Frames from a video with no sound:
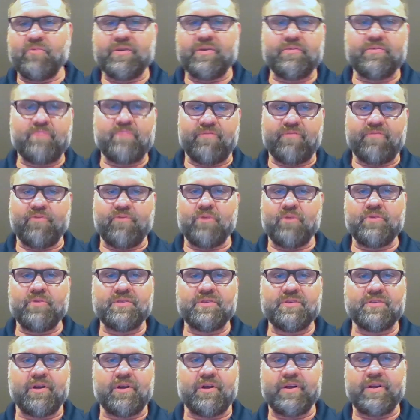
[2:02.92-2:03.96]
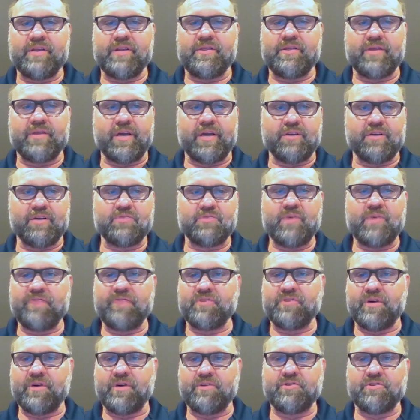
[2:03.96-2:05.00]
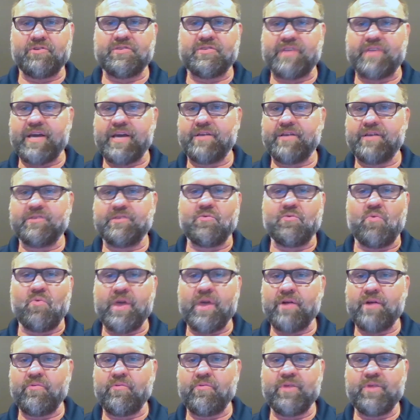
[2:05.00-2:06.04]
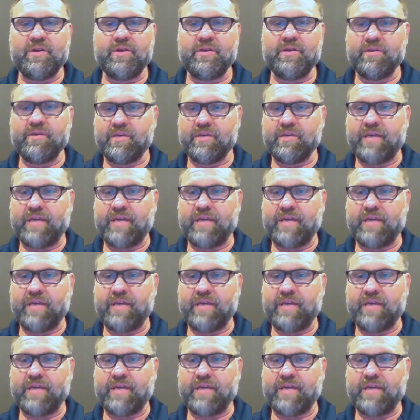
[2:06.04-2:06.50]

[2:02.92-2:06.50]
with, before we start anything else, we have to understand where we